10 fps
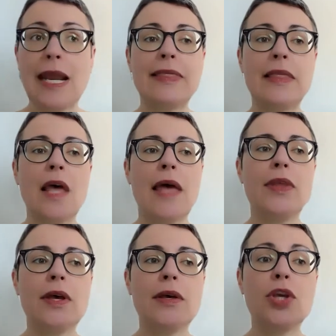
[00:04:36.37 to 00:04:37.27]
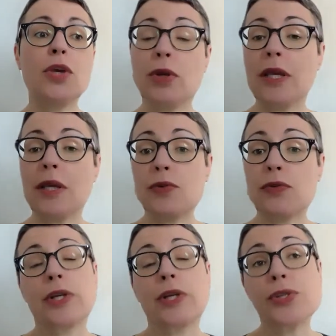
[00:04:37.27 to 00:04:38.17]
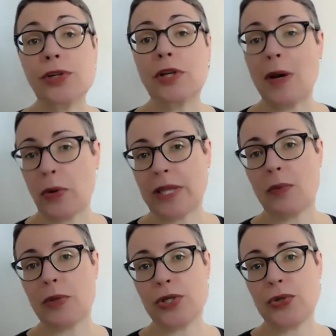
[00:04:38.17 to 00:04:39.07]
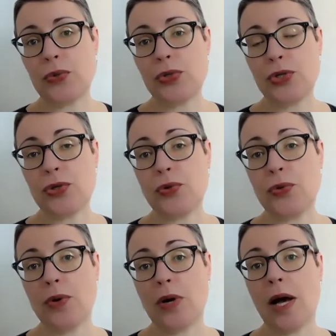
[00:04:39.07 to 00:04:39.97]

And the community was really concerned about what that would do to